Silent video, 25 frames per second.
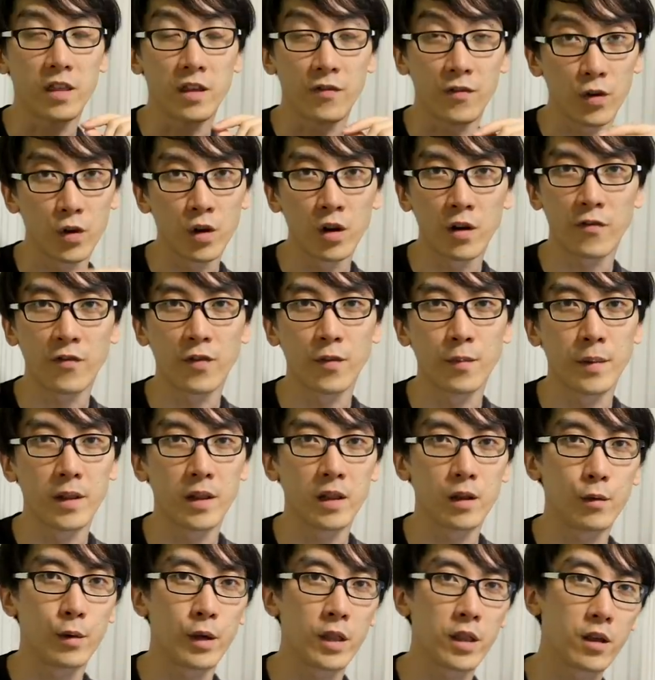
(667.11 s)
If you're not
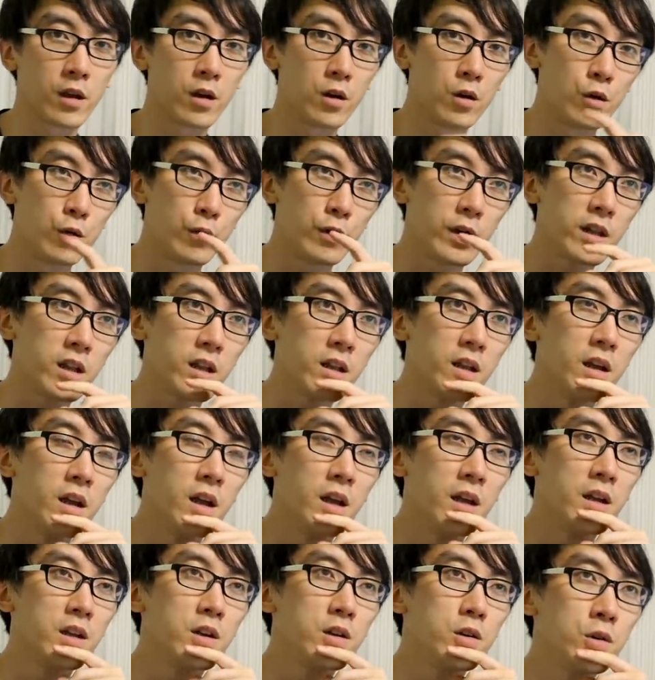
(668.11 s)
familiar with it already,
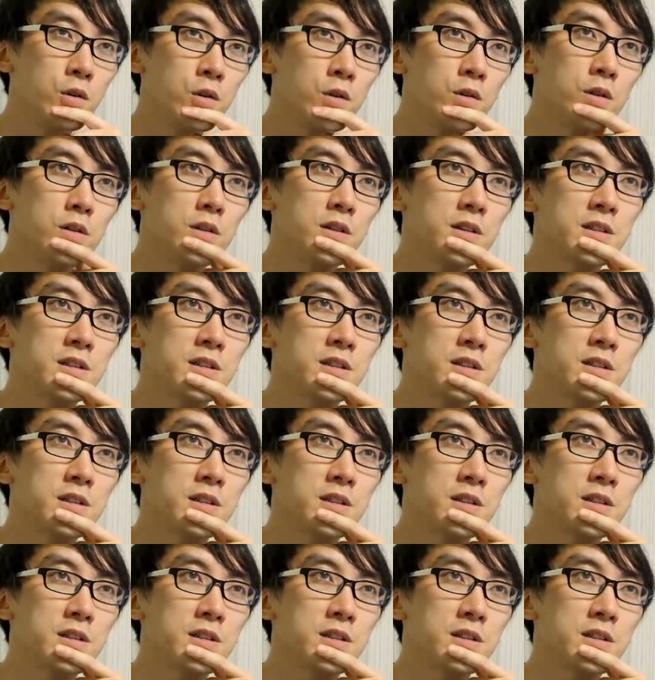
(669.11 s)
Google